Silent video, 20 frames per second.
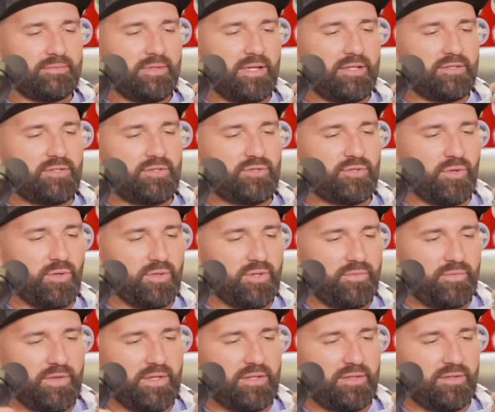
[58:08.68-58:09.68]
How's the shoulder
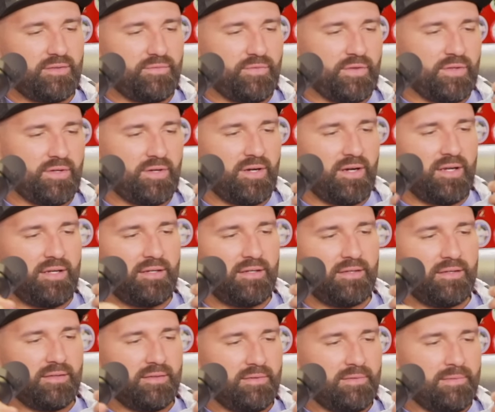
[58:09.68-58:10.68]
feeling? You are feeling all right?
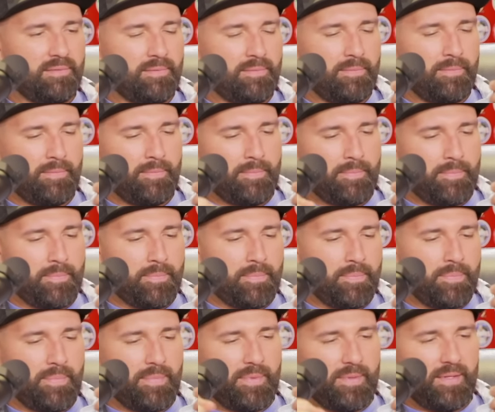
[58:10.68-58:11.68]
Yeah,
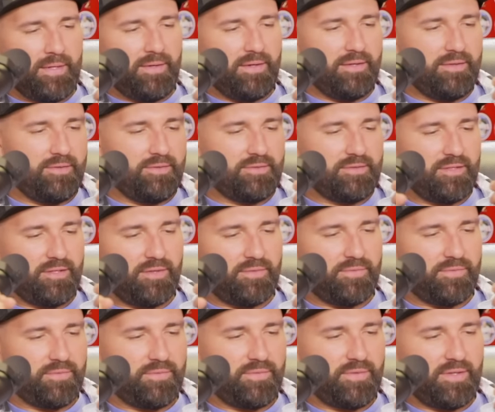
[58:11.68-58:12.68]
I'm all right. All right, you're
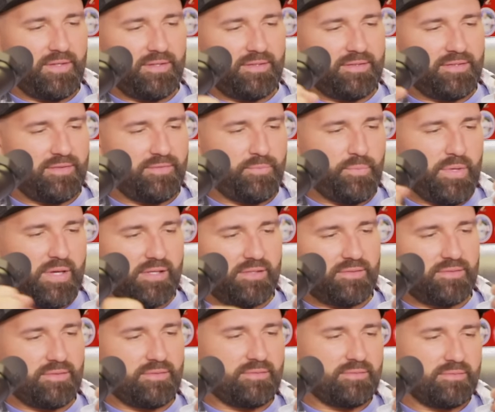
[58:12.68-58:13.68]
tough, fucking tough
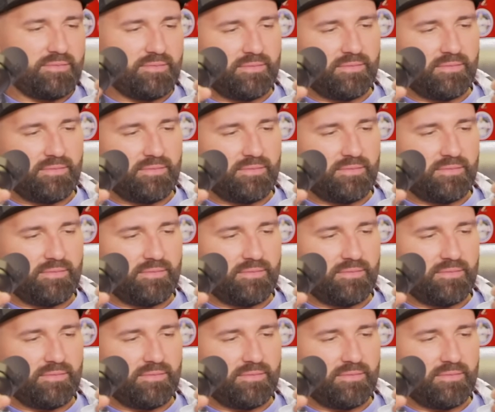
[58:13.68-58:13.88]
bastard.